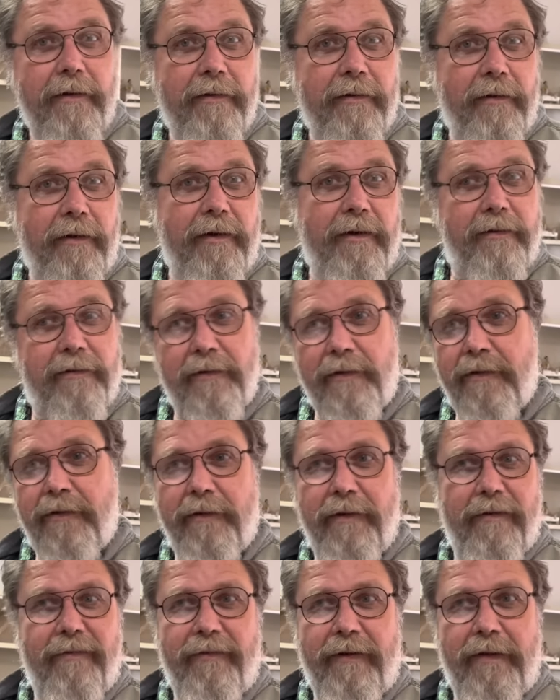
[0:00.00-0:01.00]
So I just sent her
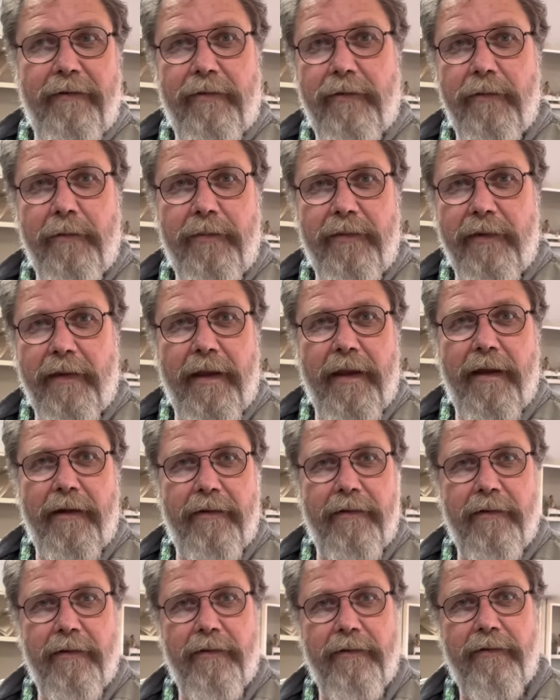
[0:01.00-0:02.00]
like five tubes of that.
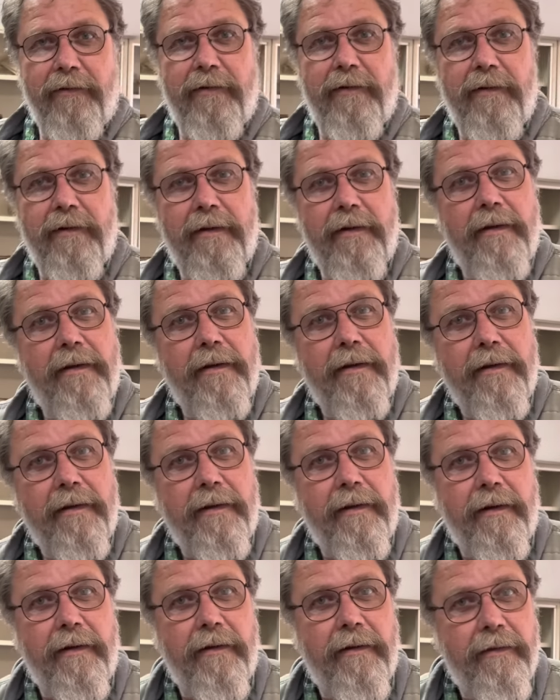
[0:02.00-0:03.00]
Oh, that's wonderful.
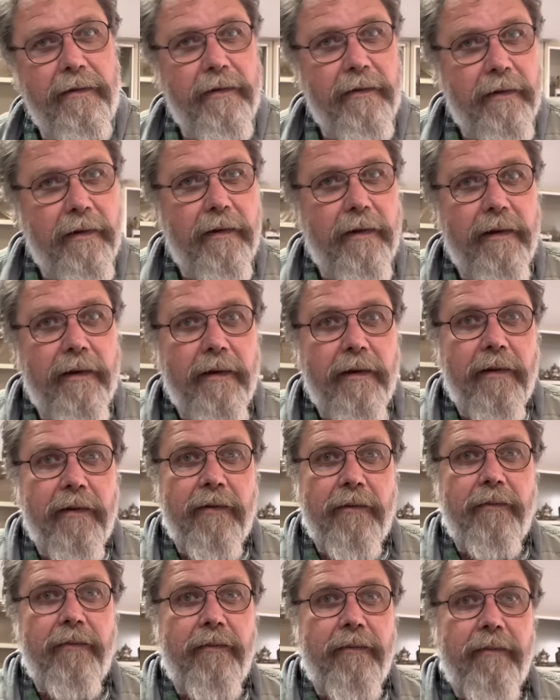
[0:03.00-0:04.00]
Yeah. So you got
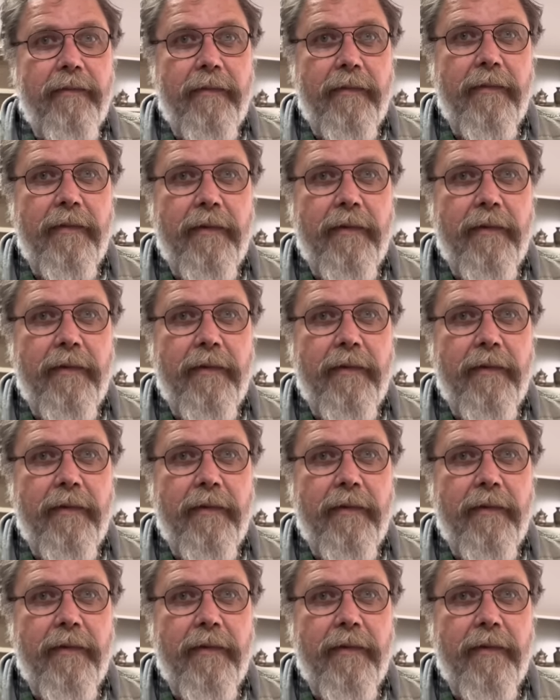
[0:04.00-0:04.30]
European.